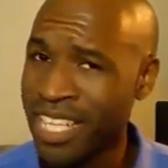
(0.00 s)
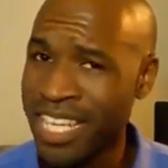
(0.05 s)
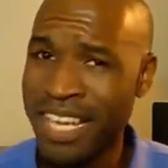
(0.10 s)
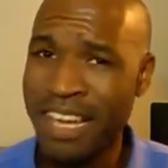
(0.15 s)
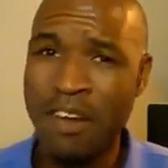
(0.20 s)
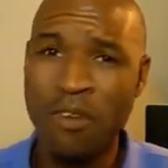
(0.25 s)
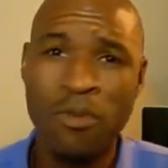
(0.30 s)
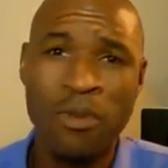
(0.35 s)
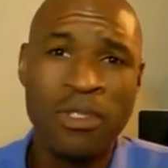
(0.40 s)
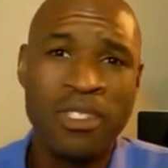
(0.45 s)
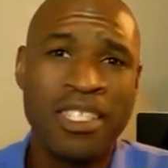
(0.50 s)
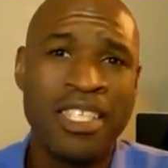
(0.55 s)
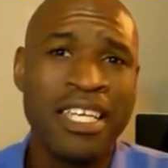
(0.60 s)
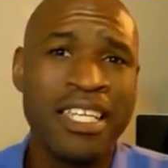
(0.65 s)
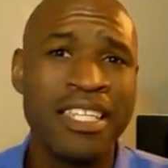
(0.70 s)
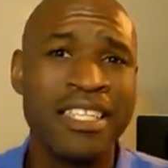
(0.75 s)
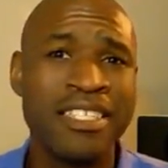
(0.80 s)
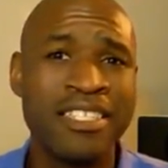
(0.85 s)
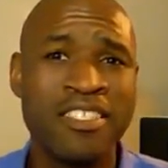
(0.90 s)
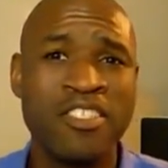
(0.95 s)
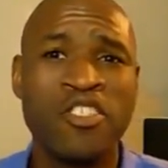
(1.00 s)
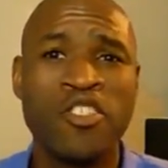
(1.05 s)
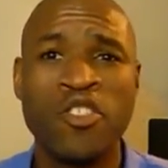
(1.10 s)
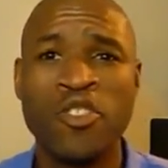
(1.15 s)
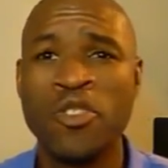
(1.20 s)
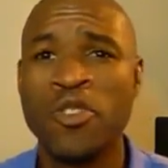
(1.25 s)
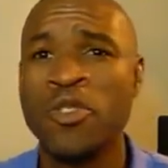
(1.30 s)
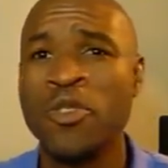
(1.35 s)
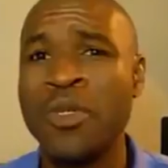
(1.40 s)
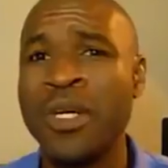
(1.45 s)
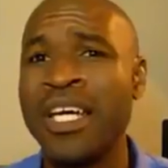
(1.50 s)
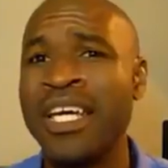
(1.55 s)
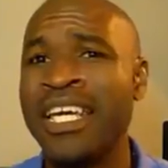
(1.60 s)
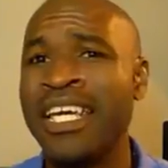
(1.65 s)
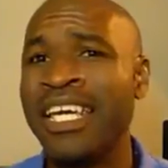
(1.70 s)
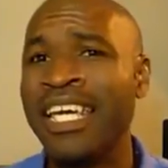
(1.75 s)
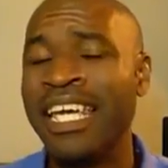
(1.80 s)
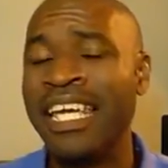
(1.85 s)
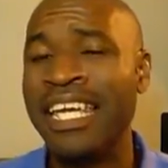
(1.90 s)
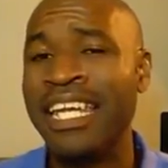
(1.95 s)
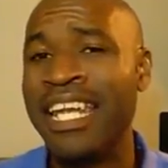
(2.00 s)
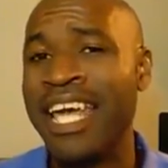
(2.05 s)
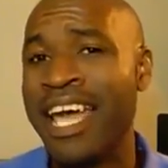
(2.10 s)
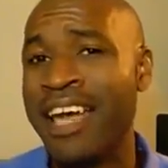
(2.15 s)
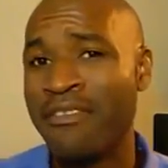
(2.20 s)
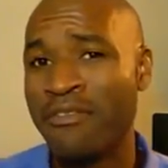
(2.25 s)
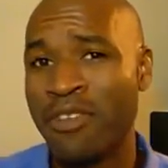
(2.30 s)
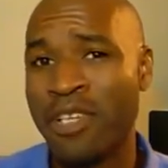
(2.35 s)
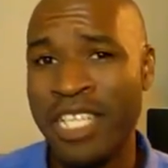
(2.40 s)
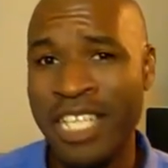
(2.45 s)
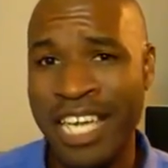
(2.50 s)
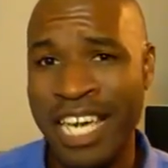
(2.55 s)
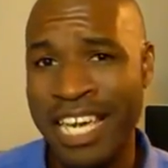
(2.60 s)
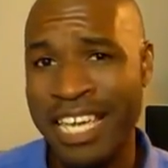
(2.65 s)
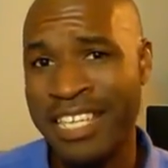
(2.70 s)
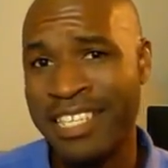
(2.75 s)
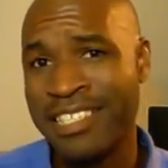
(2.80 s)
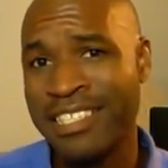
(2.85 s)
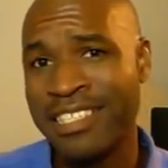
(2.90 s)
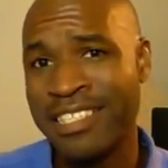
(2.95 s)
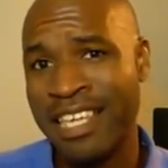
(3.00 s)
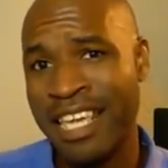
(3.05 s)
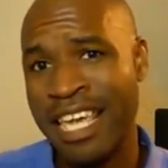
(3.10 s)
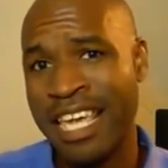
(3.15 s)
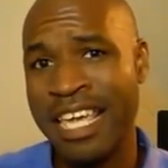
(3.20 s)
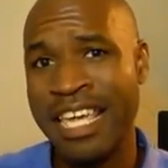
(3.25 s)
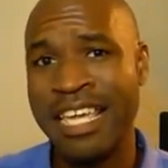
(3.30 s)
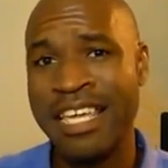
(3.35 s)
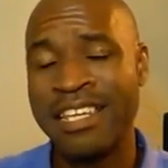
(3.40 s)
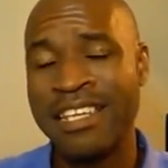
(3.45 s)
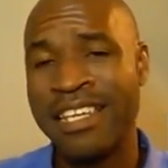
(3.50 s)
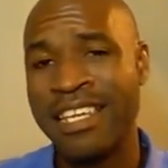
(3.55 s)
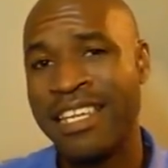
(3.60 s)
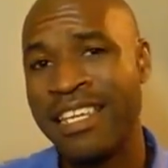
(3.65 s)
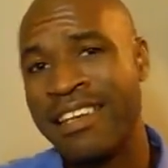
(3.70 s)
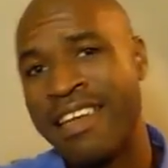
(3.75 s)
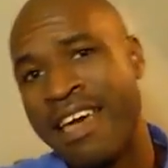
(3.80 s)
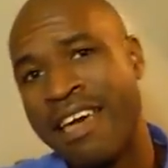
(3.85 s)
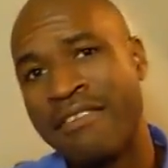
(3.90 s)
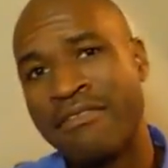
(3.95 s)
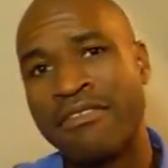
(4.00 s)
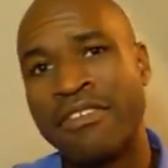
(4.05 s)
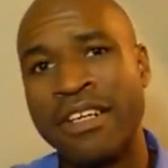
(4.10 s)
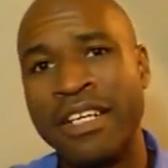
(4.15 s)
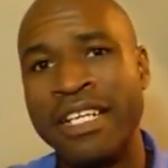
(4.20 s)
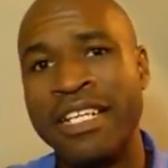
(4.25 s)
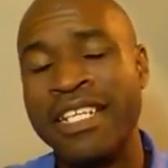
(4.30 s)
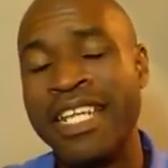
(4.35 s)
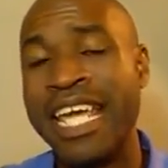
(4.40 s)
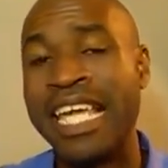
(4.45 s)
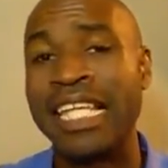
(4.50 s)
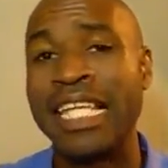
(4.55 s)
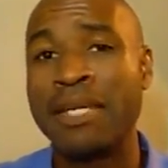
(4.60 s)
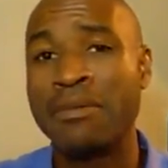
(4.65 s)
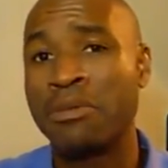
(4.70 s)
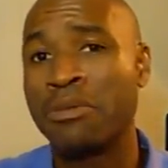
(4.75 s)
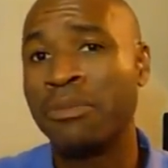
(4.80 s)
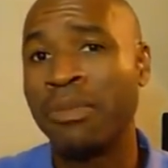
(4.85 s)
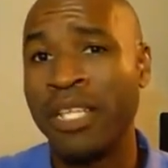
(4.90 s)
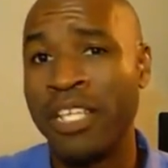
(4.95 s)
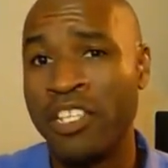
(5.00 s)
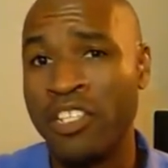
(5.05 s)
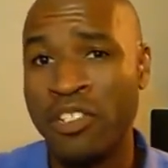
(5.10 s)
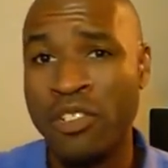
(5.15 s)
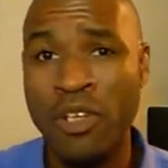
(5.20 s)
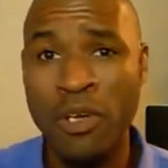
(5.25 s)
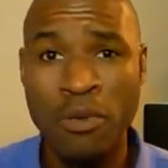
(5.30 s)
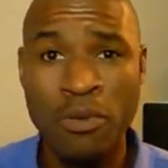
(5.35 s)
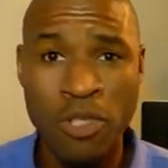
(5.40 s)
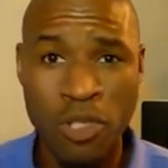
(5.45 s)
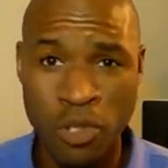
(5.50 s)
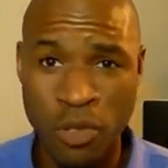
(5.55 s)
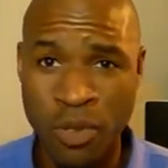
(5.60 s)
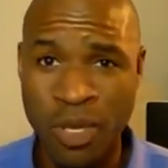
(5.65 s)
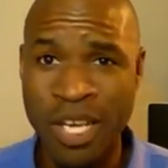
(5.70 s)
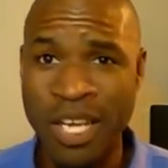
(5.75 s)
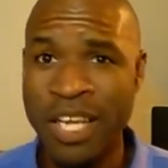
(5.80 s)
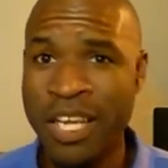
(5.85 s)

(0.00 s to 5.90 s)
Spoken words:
Now, I won't say this is true in every case and in every day labor place you go to.